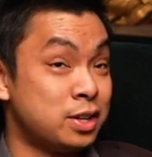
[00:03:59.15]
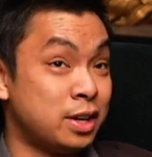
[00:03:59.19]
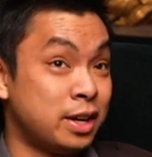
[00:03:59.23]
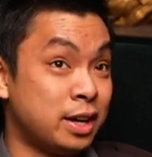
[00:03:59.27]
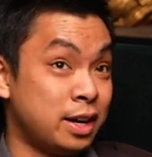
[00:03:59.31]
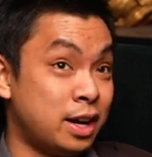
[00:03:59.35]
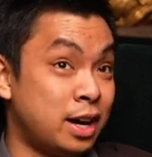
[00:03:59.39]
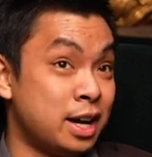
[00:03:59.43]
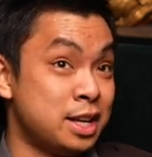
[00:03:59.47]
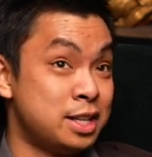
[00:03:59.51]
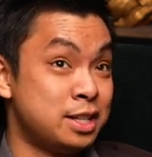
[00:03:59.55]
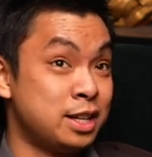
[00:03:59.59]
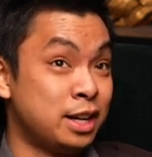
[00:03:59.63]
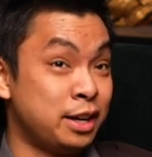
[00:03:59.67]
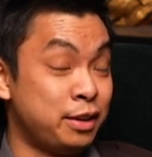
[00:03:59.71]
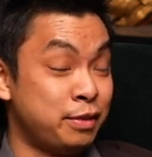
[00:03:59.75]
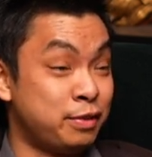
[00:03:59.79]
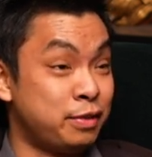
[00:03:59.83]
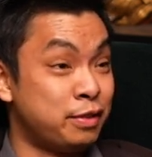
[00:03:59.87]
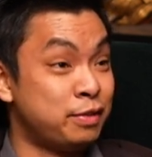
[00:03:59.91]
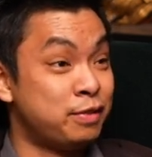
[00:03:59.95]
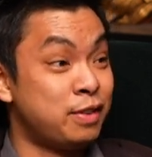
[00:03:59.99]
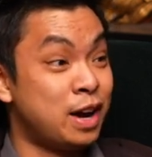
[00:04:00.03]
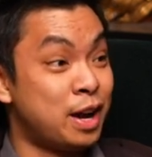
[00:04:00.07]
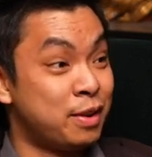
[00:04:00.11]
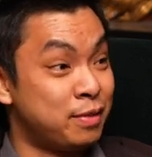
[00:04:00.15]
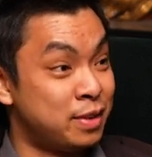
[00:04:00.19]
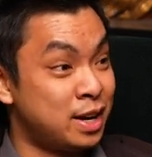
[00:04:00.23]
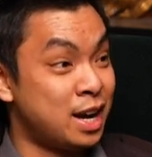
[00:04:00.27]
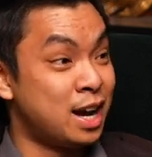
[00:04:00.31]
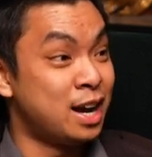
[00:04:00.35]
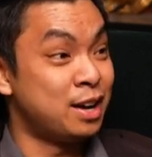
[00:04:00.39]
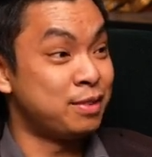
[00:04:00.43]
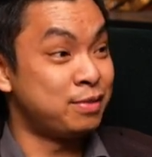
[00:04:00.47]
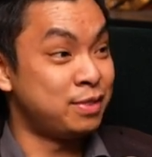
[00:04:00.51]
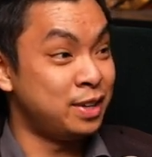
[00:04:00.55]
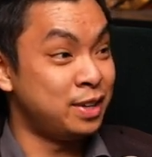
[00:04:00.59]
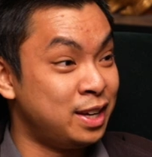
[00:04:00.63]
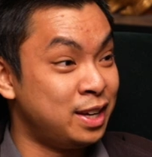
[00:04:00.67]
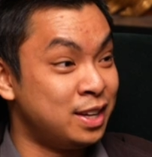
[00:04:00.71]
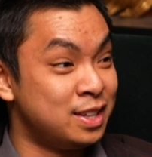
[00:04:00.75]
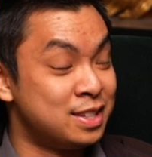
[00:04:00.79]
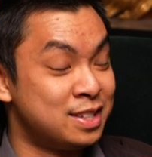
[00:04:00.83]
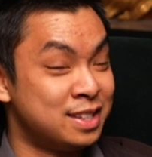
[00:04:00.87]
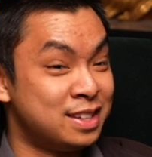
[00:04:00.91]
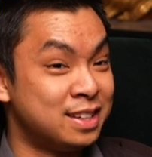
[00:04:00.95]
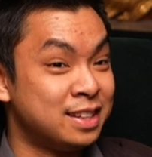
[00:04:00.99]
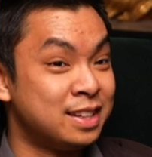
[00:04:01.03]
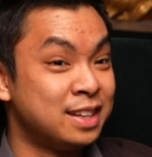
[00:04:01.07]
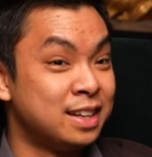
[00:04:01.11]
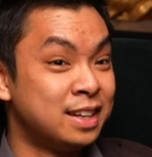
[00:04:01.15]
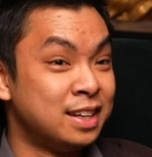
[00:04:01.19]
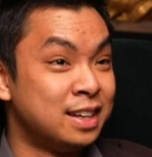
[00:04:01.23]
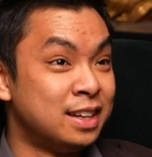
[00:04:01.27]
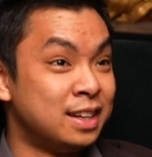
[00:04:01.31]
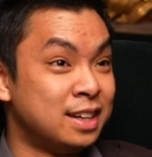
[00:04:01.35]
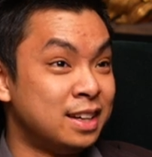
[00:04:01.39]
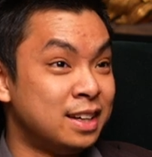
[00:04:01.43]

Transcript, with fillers: So I studied for five and a years and